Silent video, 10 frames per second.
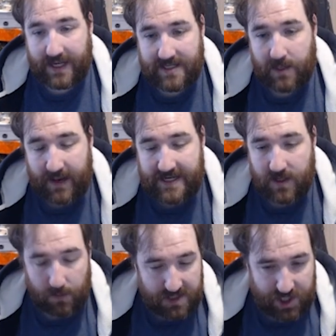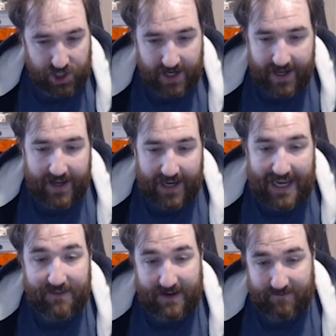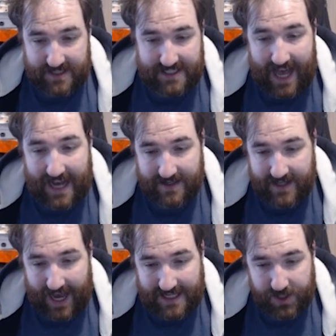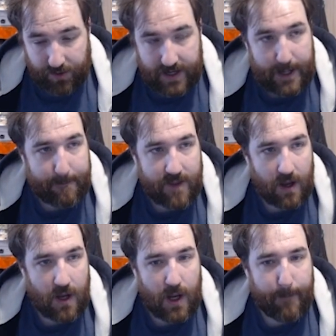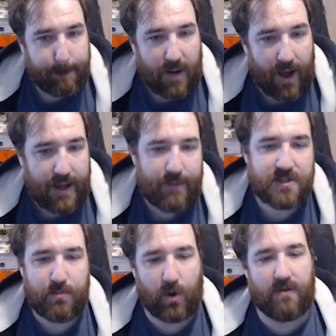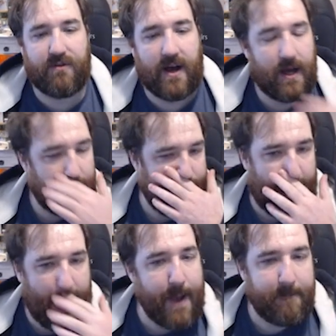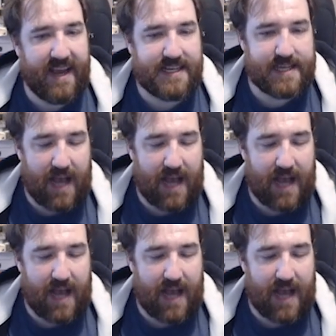into the painting competition, even in the standard category. But it was more of a, I'm painting,